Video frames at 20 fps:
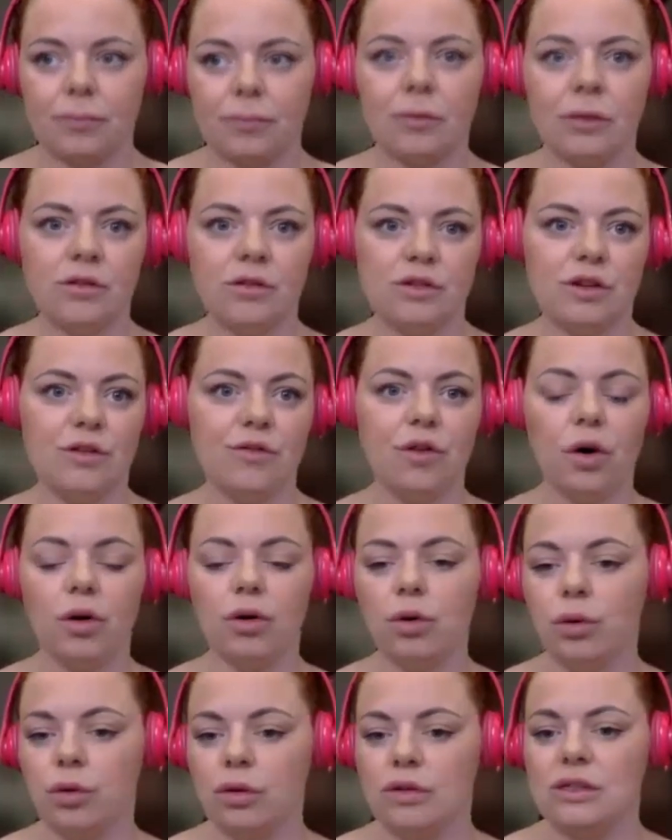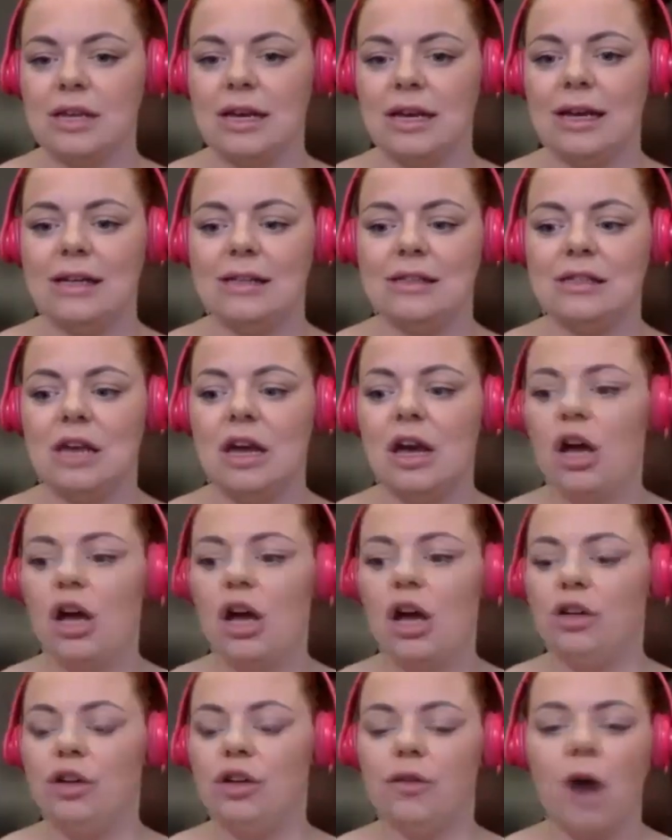So you've got courses,
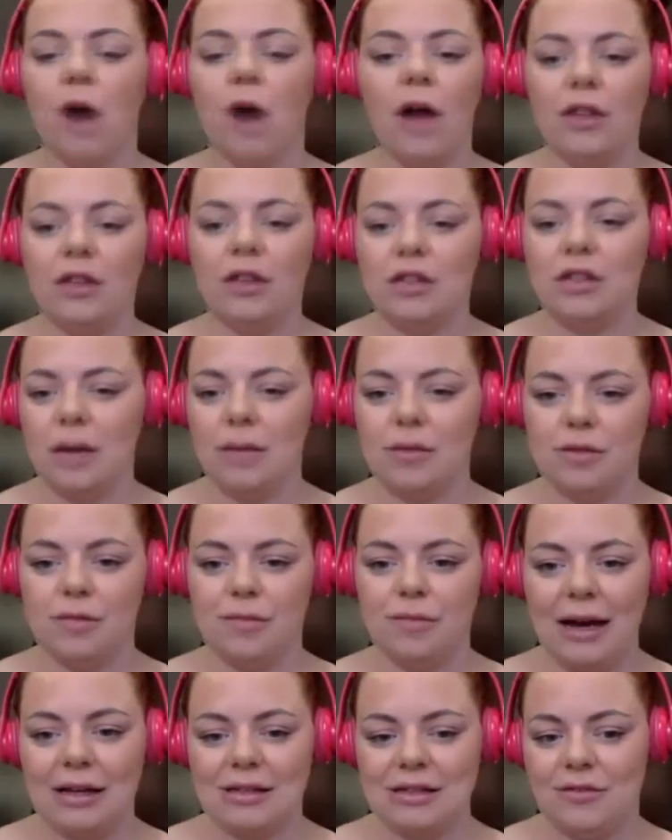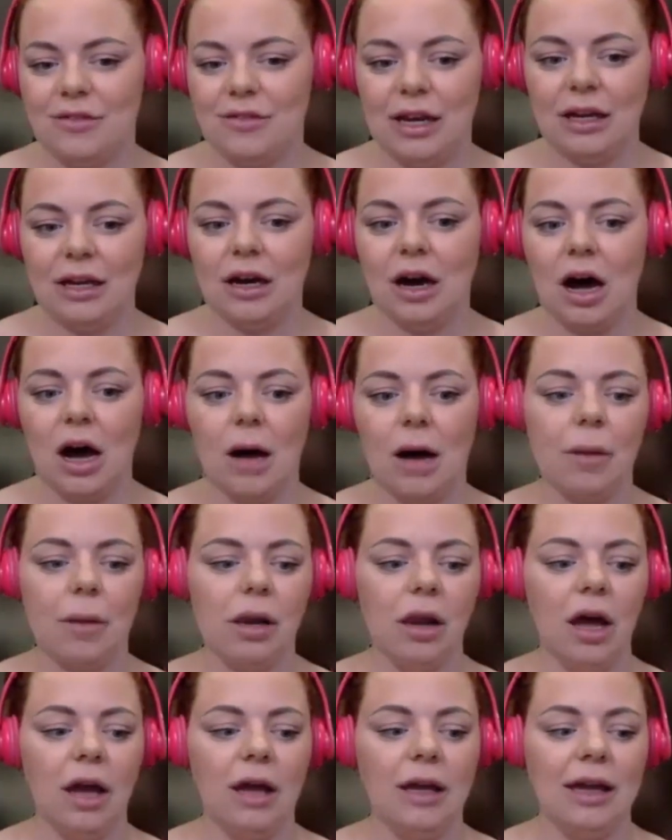you've got other types of passive income
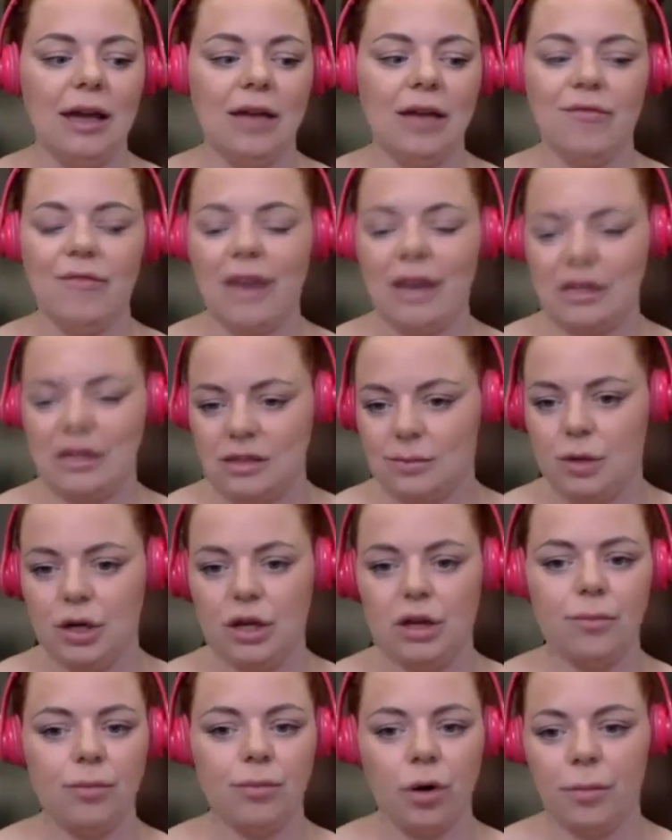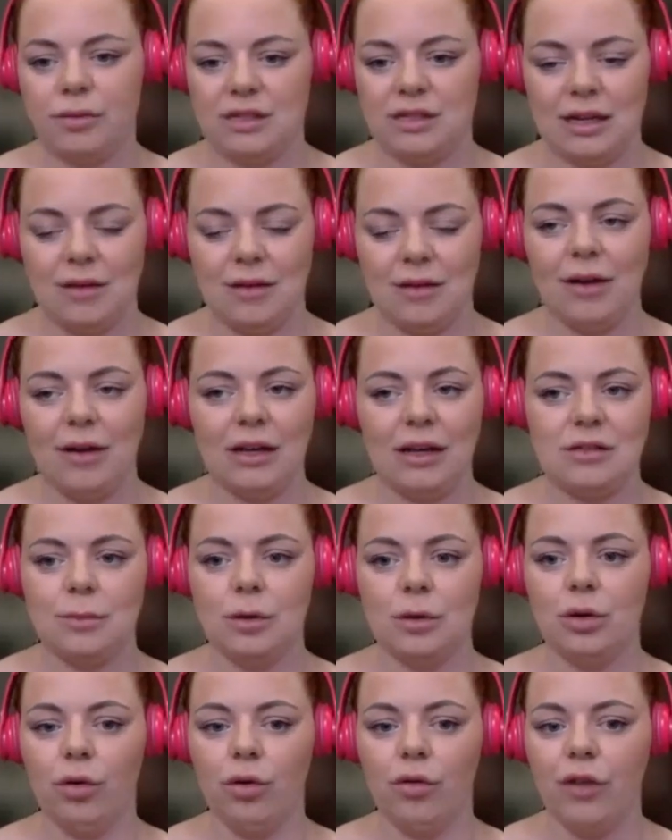like investment, property
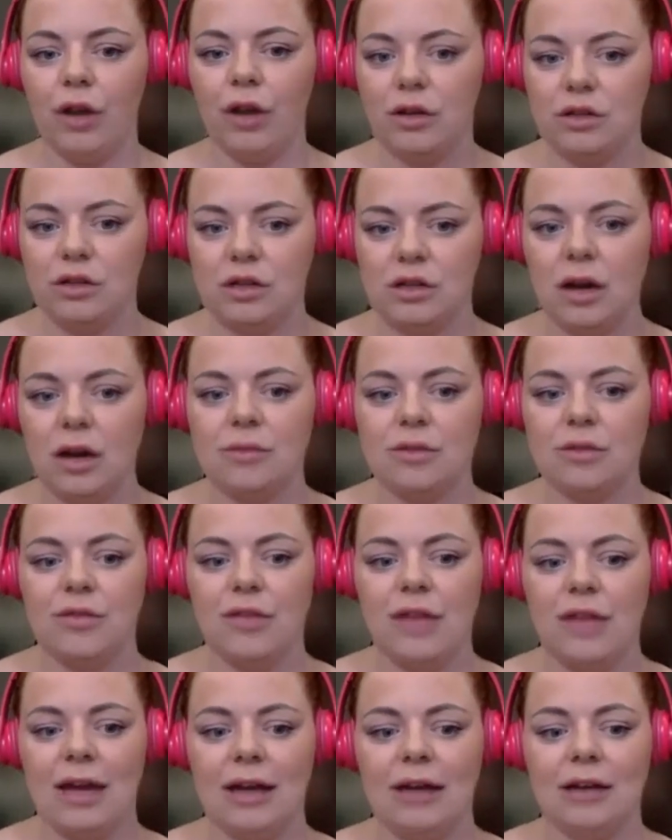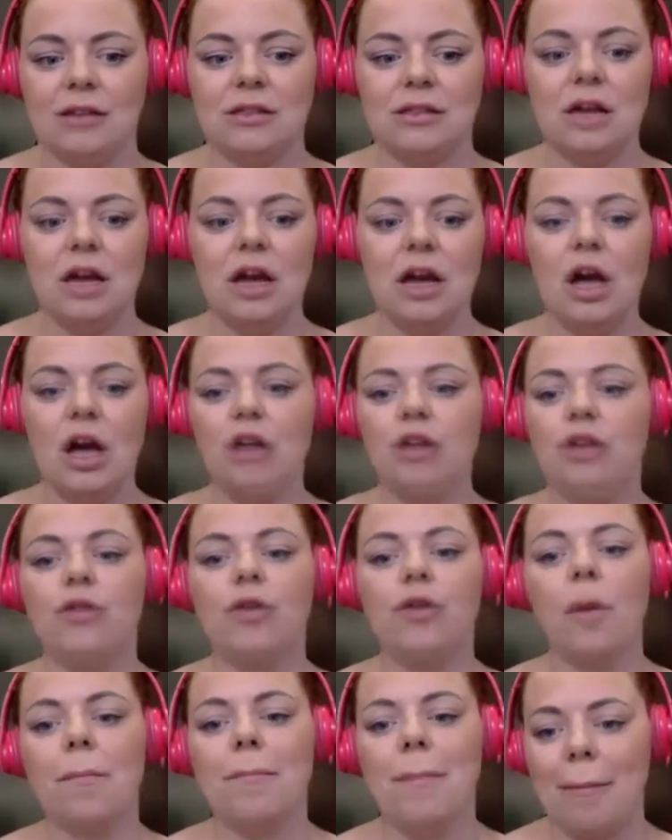investment, all of those types of things. You've
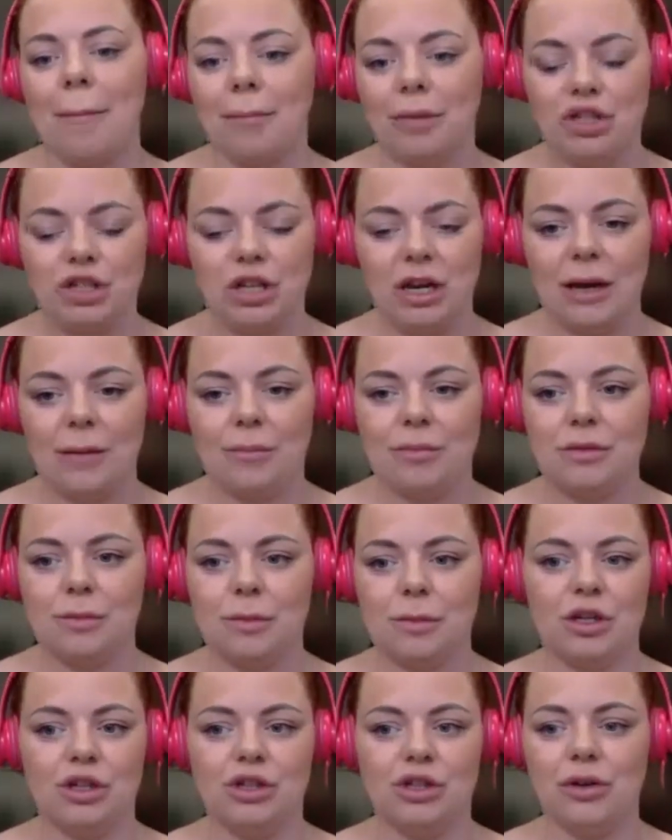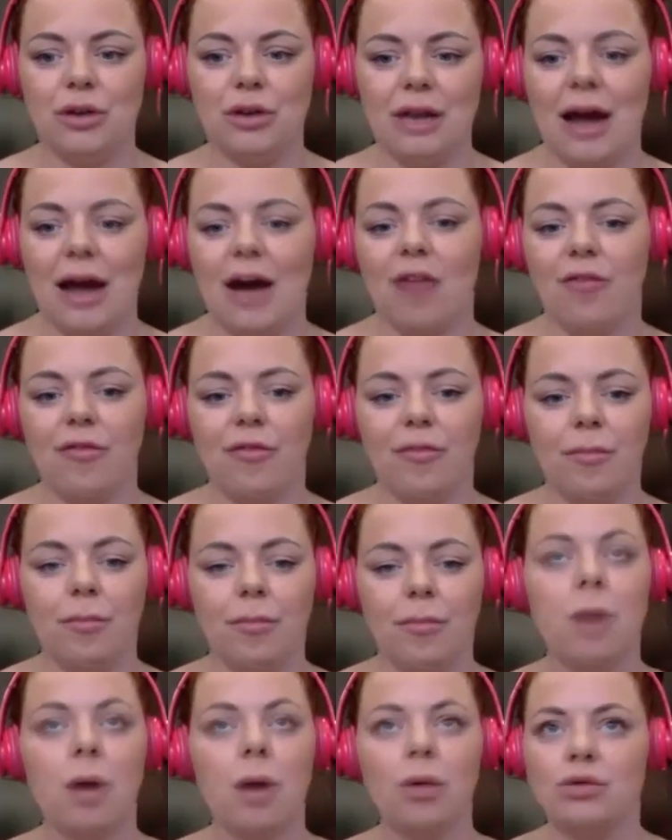got memberships because you can have
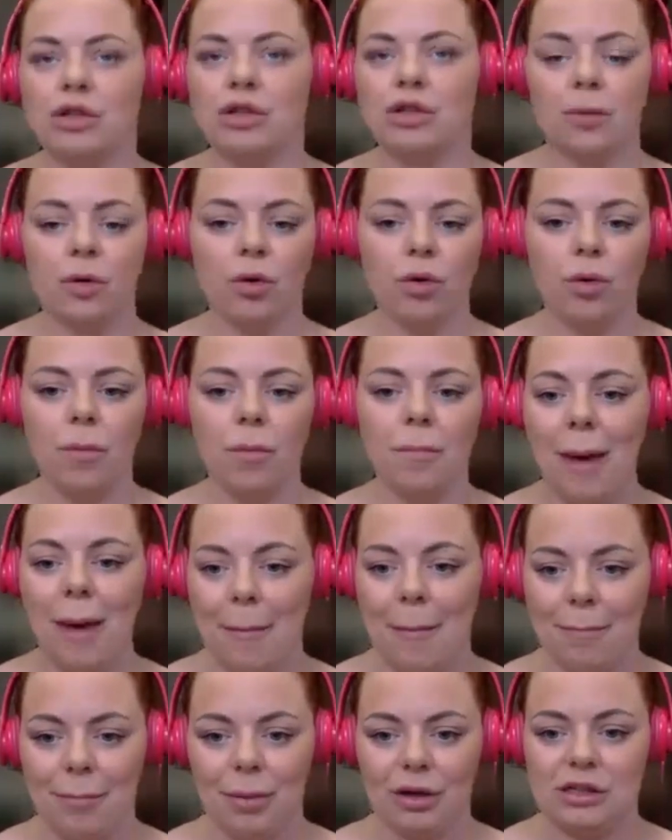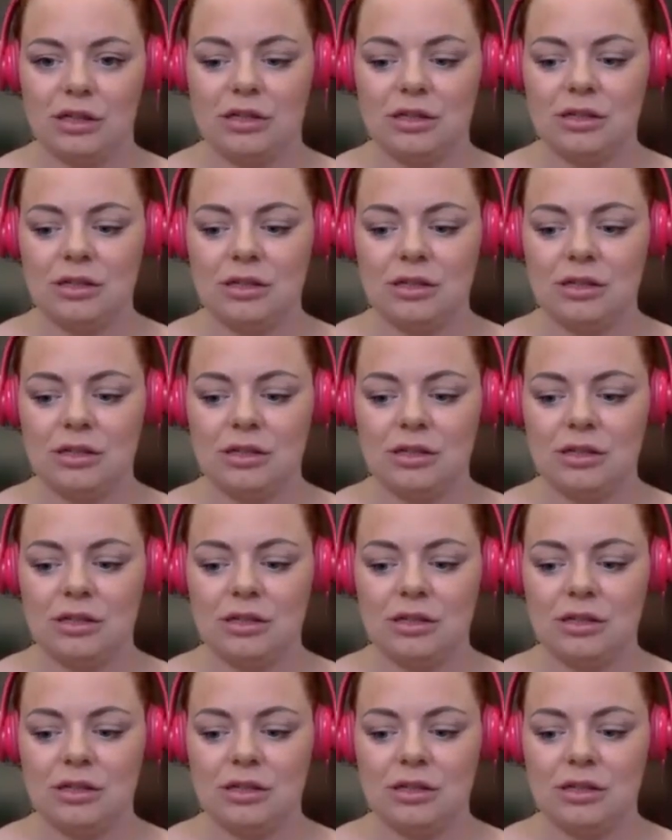multiple members